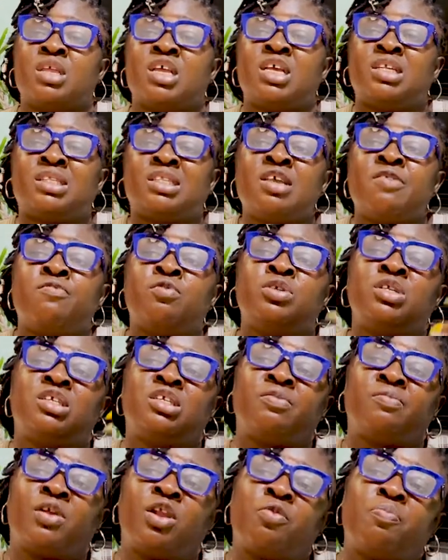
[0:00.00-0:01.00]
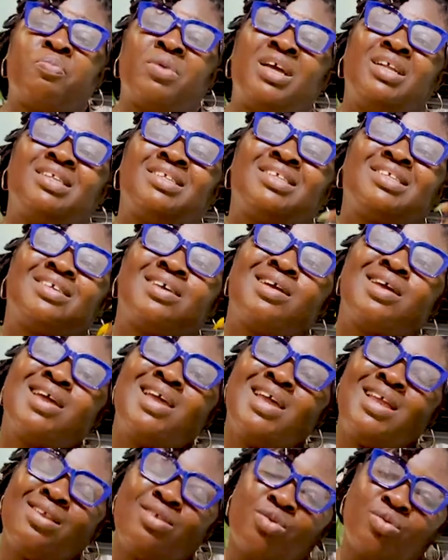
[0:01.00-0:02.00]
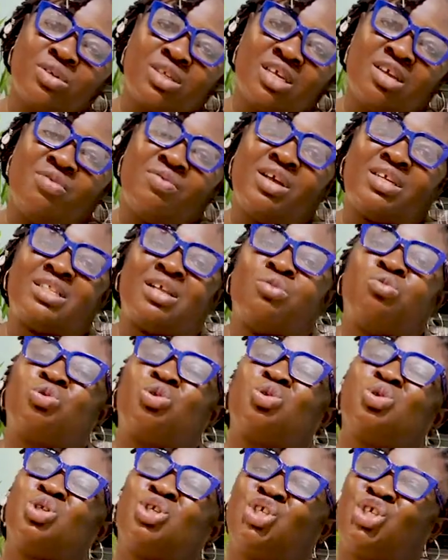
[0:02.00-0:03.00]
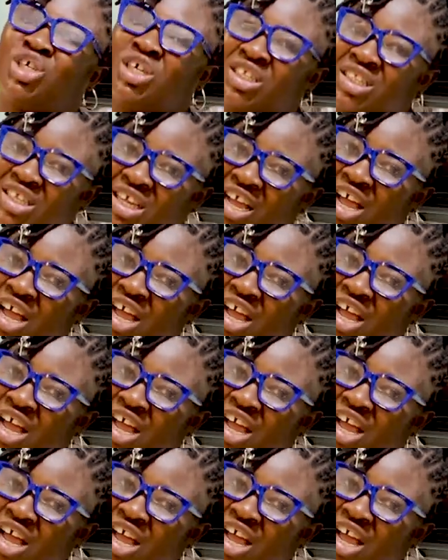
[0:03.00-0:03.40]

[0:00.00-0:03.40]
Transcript: it's even the development in those areas that will suggest the